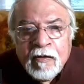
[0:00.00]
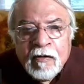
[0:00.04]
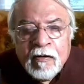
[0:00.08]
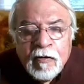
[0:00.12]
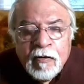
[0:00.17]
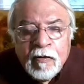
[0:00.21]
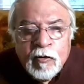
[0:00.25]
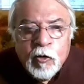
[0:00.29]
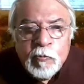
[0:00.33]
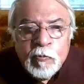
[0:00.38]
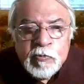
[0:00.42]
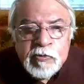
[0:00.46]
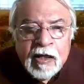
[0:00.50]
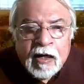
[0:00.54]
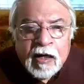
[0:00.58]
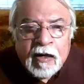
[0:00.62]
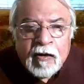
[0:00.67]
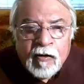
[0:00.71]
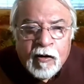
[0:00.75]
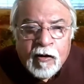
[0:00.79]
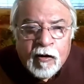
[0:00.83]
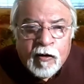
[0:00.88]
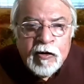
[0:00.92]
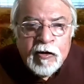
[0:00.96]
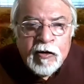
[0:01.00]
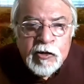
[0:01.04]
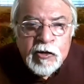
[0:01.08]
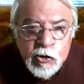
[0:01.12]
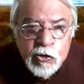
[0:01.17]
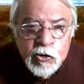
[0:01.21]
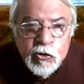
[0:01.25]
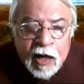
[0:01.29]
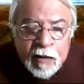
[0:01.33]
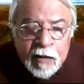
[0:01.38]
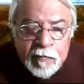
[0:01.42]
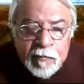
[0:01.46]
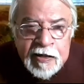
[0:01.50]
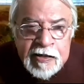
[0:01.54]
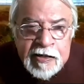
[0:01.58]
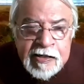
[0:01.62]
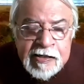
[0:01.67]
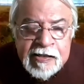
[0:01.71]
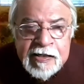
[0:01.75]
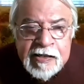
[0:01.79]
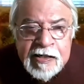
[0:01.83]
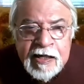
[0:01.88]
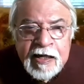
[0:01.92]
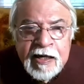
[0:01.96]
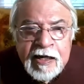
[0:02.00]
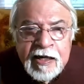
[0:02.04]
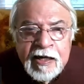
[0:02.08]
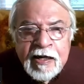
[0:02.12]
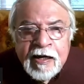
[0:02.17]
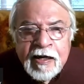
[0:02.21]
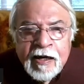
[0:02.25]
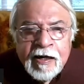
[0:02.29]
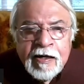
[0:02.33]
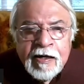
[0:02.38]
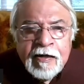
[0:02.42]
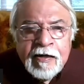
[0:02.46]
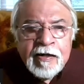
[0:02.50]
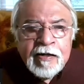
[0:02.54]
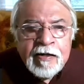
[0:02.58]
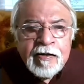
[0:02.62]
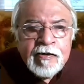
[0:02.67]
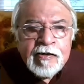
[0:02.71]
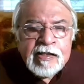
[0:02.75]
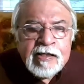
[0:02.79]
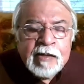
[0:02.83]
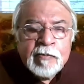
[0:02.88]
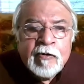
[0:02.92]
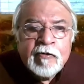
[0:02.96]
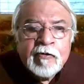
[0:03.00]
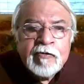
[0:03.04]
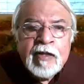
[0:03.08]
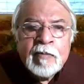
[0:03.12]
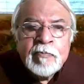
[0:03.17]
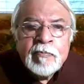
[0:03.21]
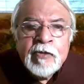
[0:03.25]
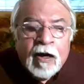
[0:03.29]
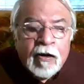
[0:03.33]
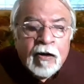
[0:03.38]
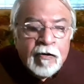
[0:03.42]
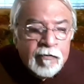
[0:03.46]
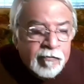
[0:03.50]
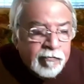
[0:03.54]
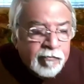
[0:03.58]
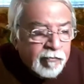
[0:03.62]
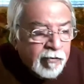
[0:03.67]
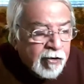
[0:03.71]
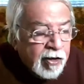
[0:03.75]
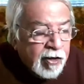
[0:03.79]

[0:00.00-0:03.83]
groups are all newcomers, and some of them now